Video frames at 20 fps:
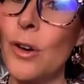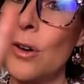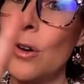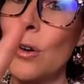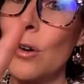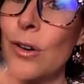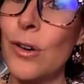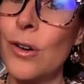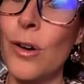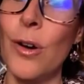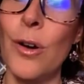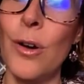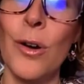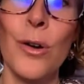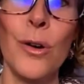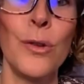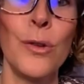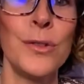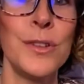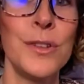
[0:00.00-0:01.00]
No,
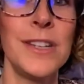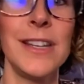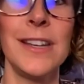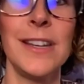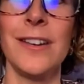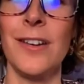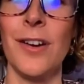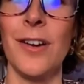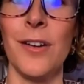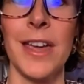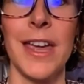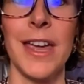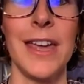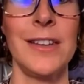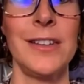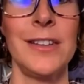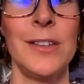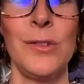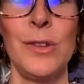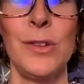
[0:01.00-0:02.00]
oh, shit.
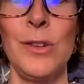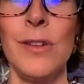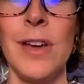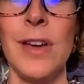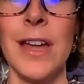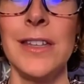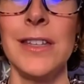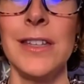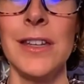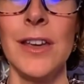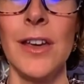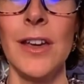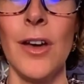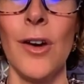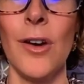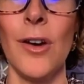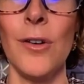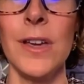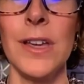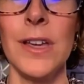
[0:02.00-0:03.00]
Okay, yeah. so you got to
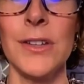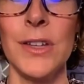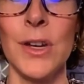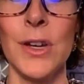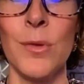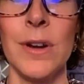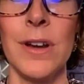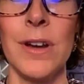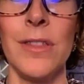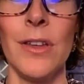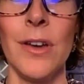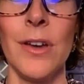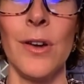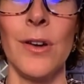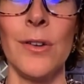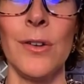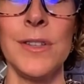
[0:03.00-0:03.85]
go because no. you're one of that's those.